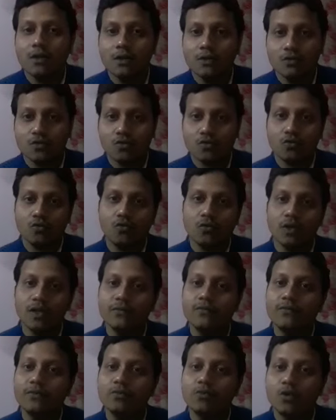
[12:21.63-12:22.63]
so
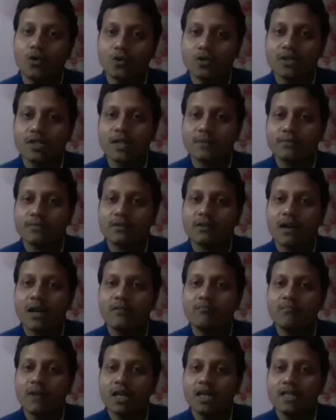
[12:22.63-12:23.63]
if you don't subscribe
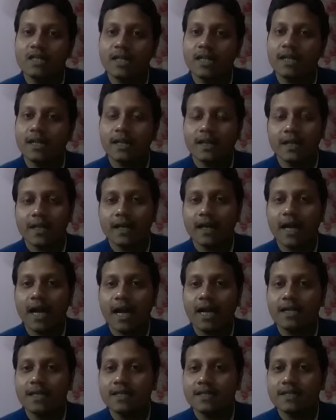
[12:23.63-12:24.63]
my channel, then
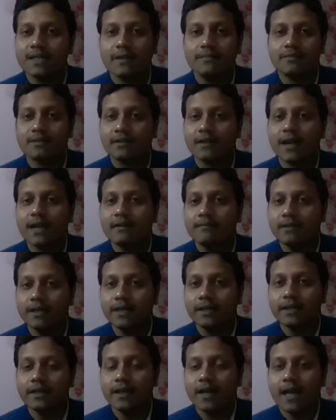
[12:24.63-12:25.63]
kindly subscribe
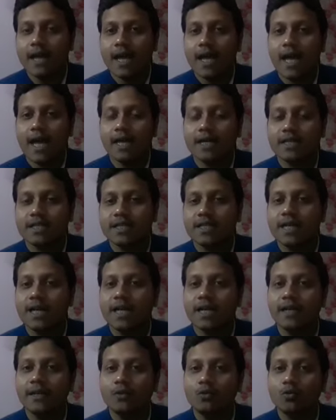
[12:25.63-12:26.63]
it and share
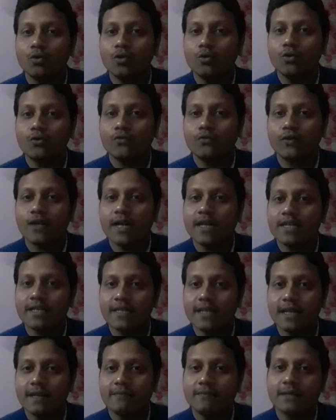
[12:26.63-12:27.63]
it to your
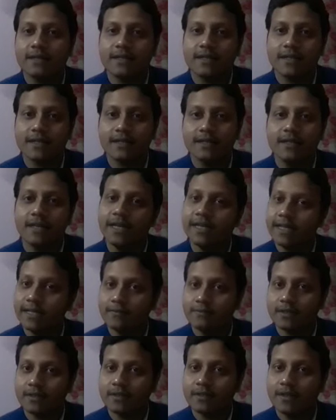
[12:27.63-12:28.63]
friends, neighbors and
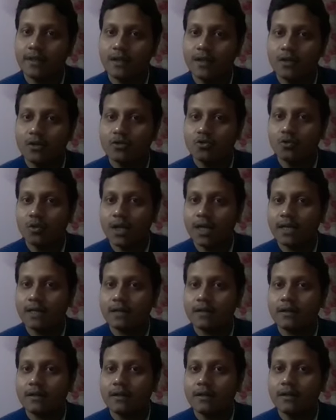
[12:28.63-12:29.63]
relatives to get